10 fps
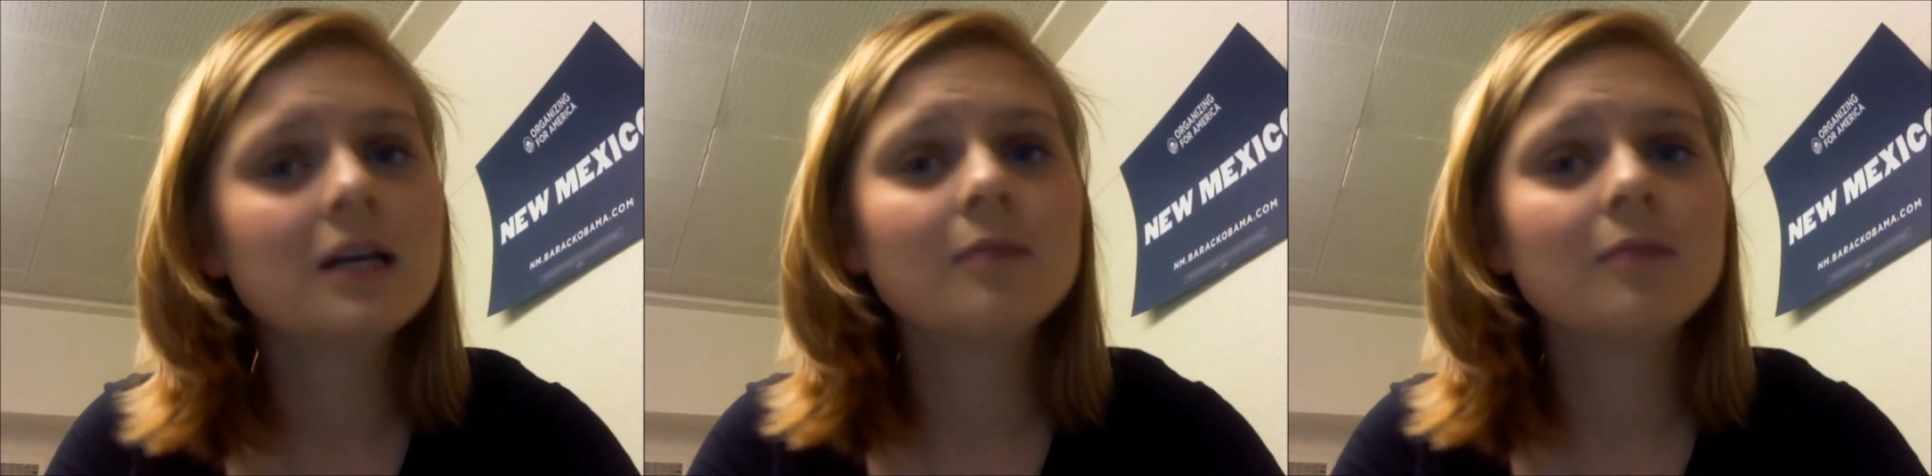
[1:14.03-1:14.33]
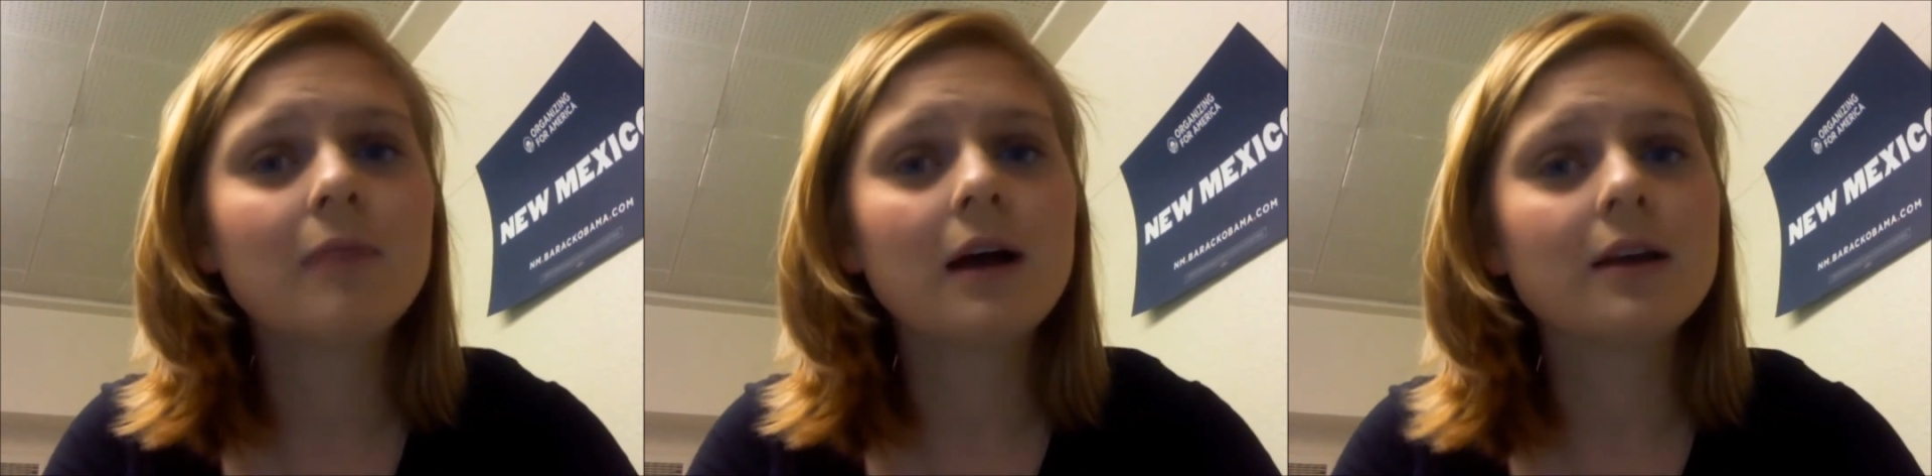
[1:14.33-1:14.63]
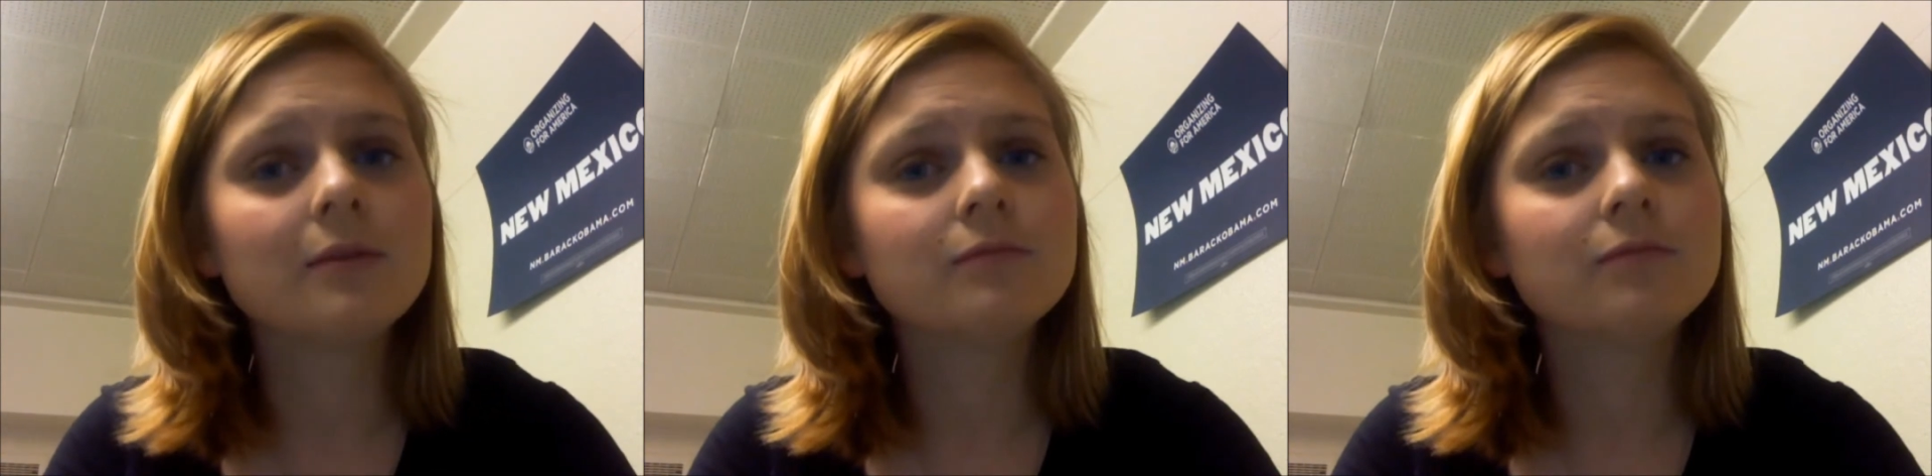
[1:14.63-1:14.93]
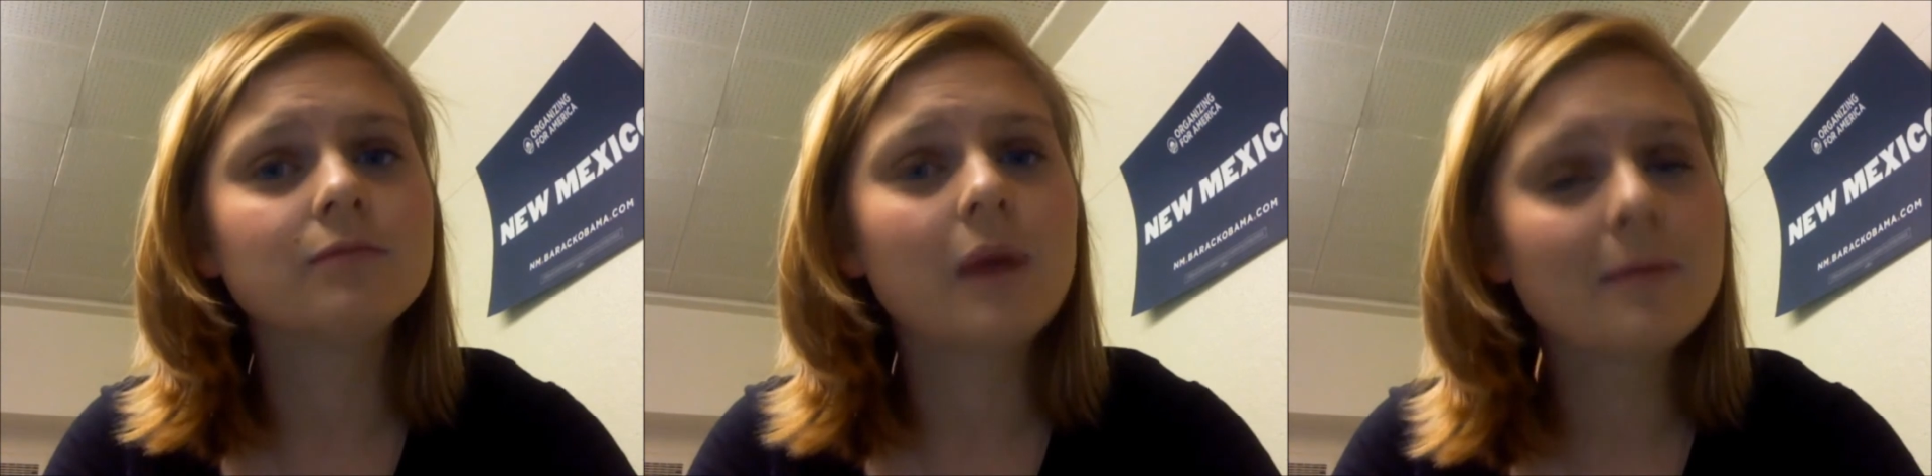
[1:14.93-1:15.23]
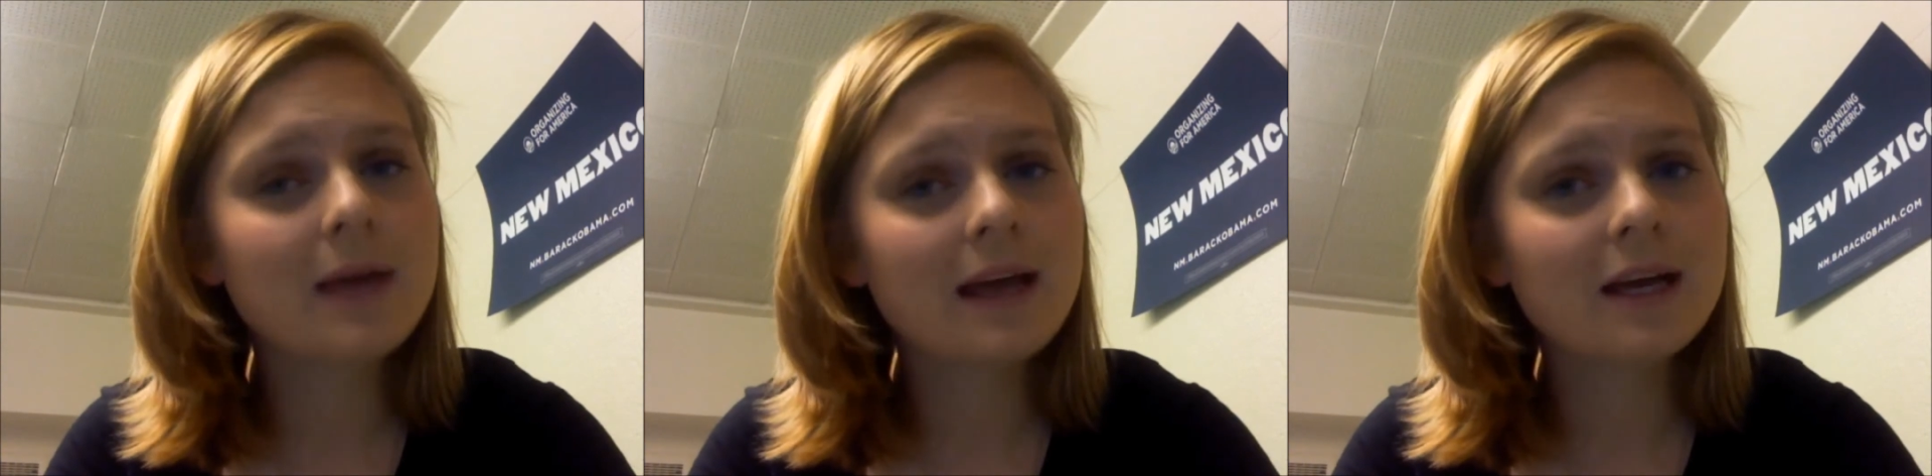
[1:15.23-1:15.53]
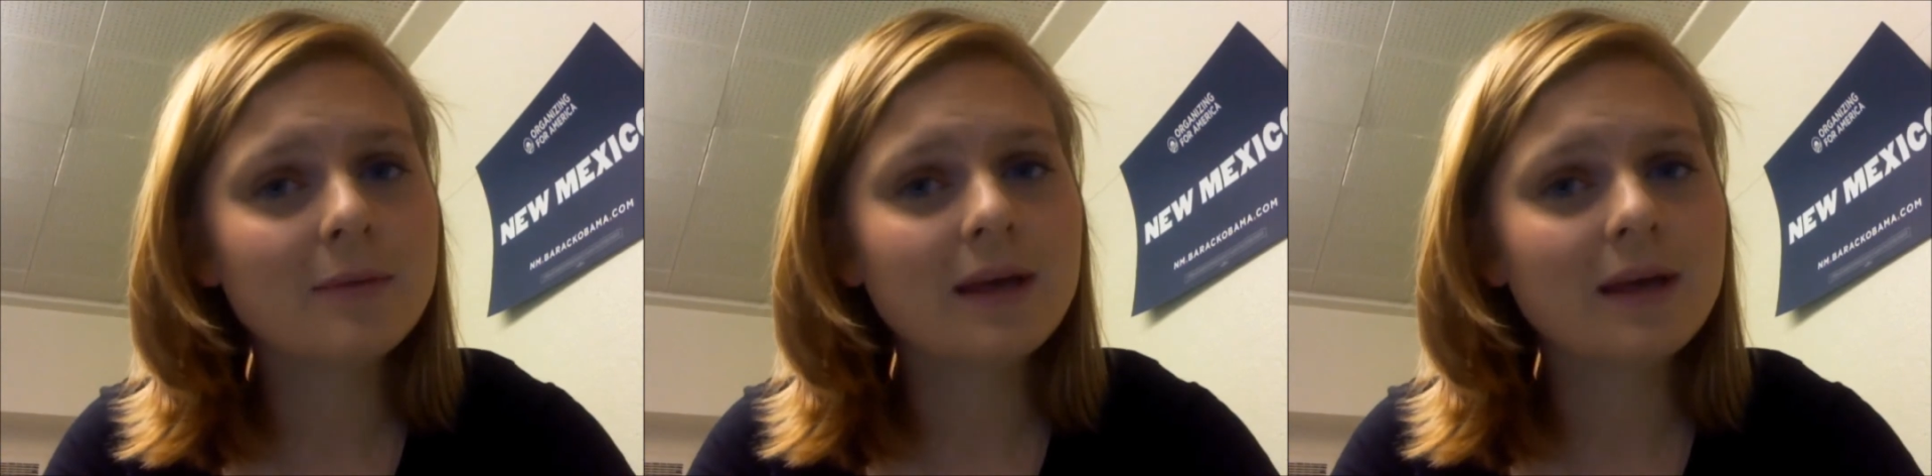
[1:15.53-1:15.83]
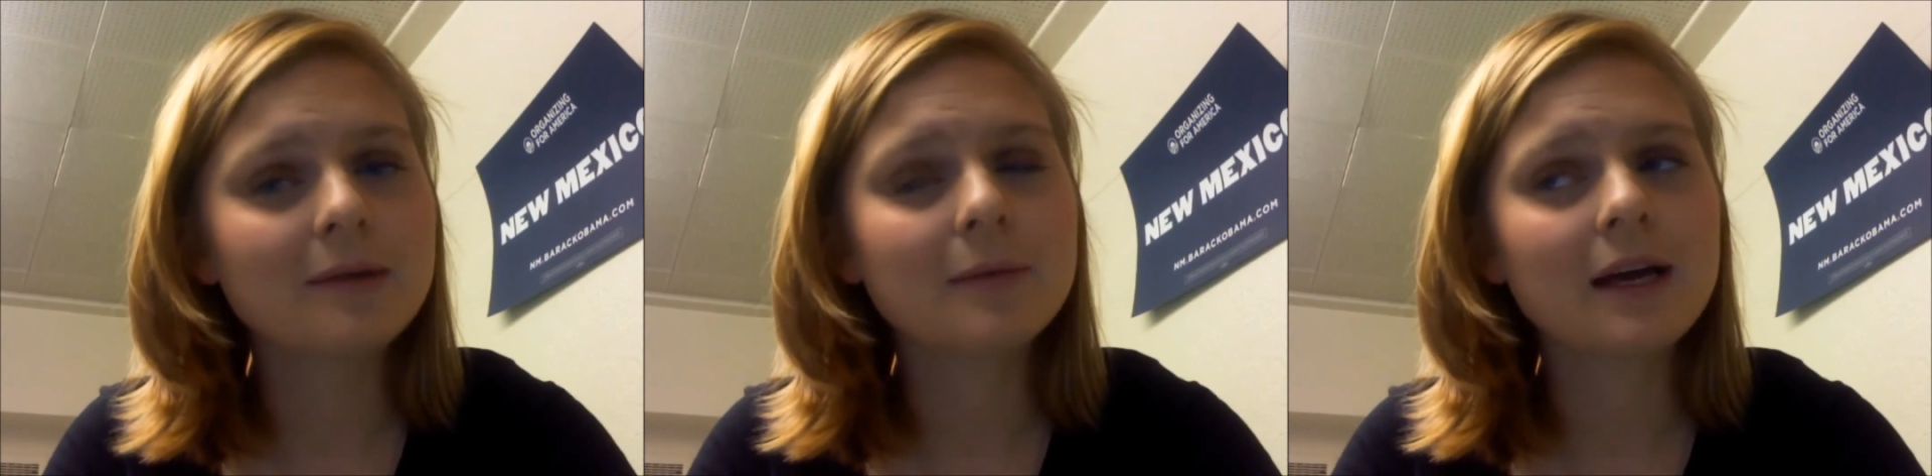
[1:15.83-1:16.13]
My webcam
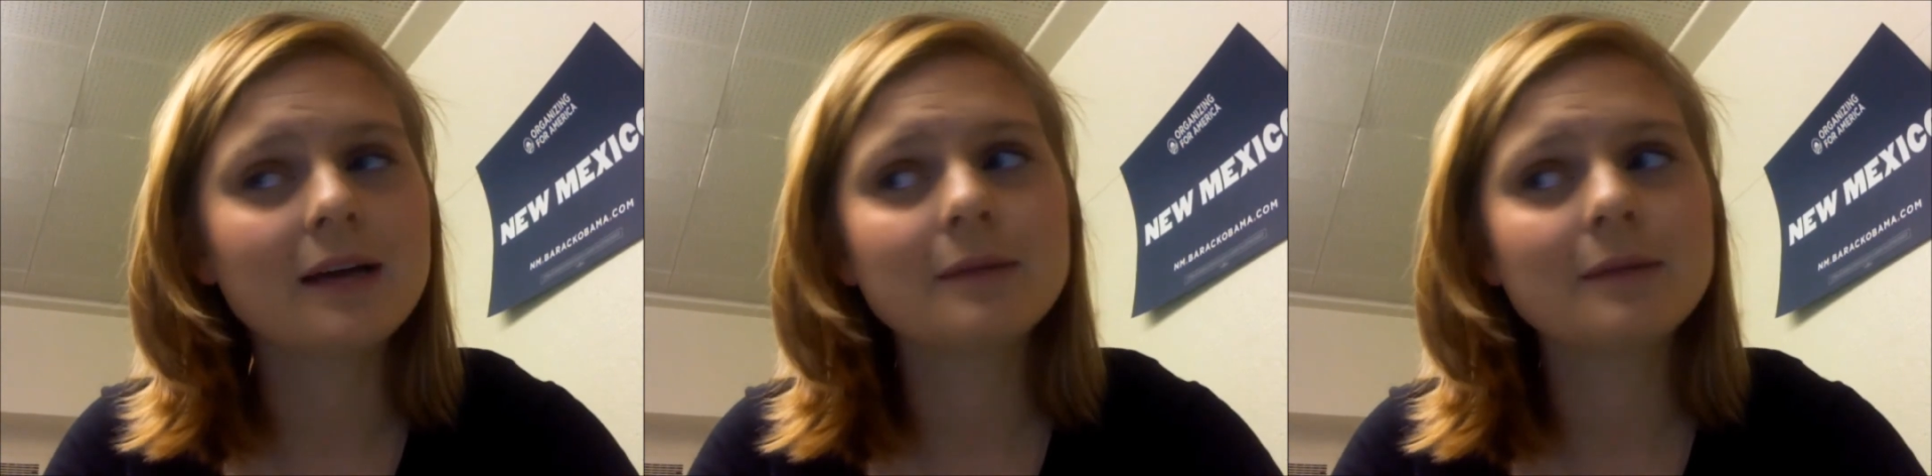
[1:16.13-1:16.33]
and my